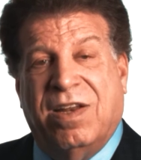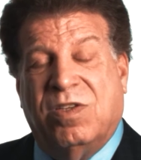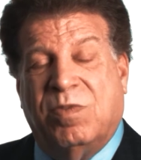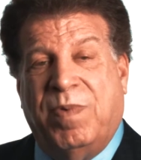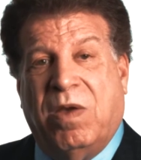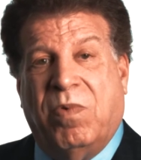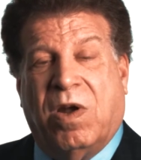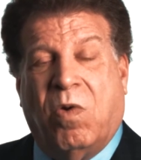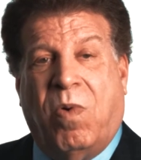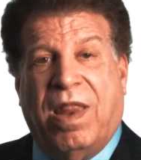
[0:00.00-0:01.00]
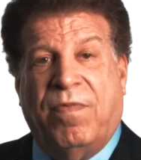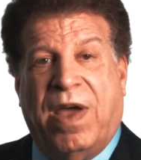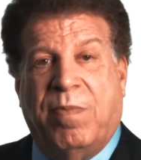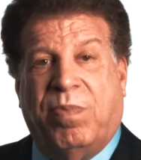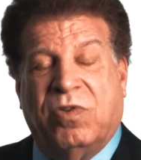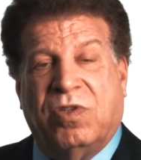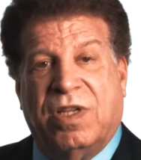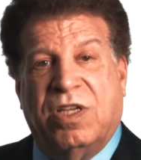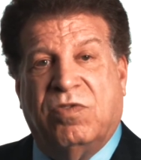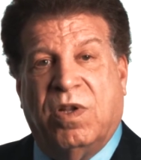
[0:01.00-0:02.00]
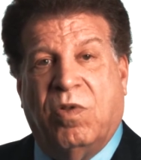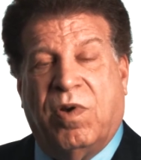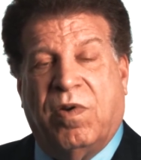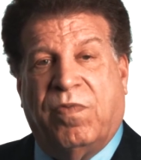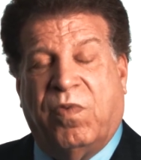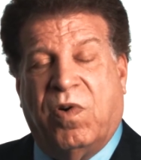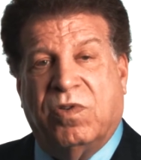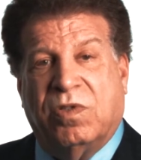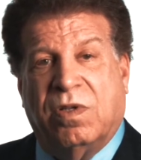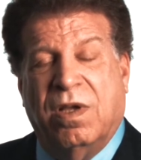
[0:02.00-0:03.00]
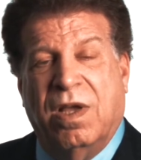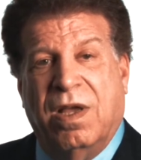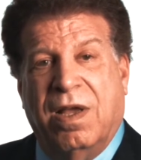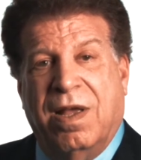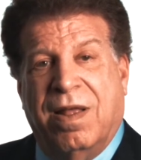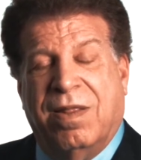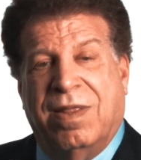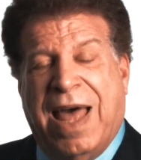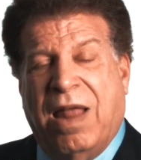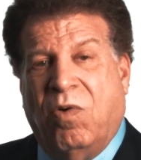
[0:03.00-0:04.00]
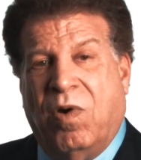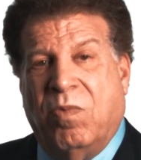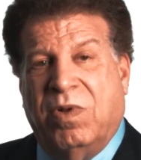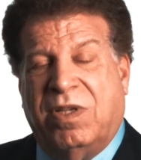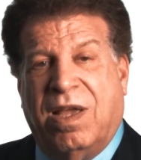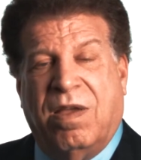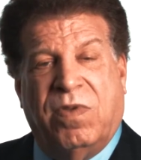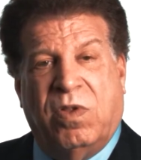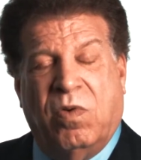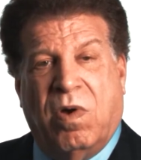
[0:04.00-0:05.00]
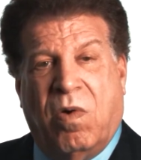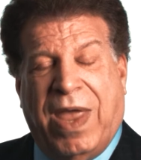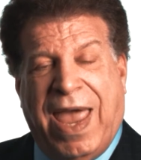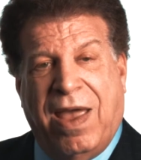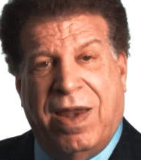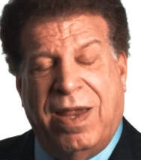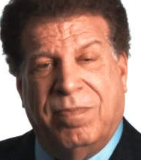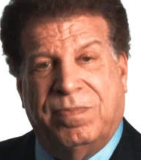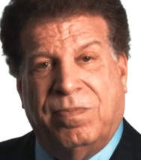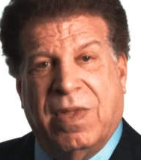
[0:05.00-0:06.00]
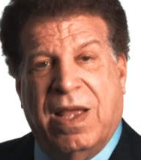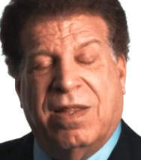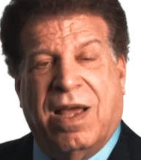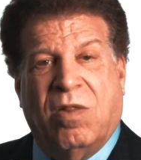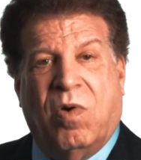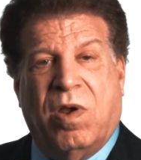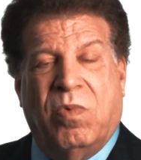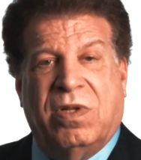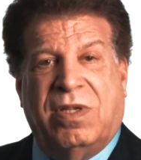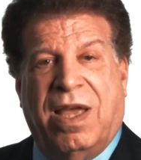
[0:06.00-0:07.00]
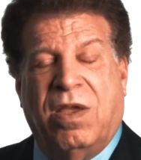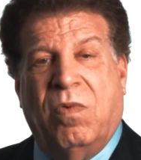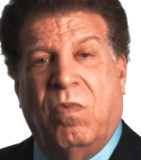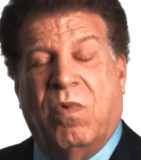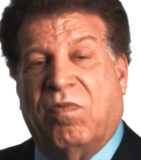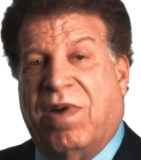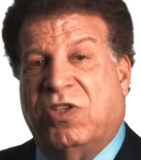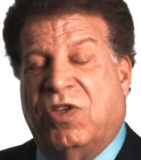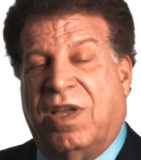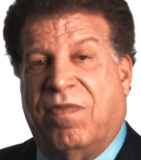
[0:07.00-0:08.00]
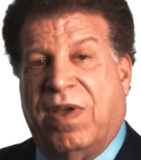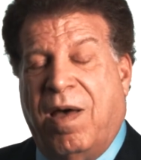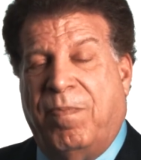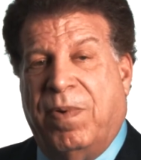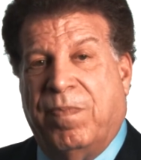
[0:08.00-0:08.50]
to speak with a qualified personal injury lawyer first. That lawyer will tell you if you're doing okay on it. That lawyer will tell you what rights you're giving up.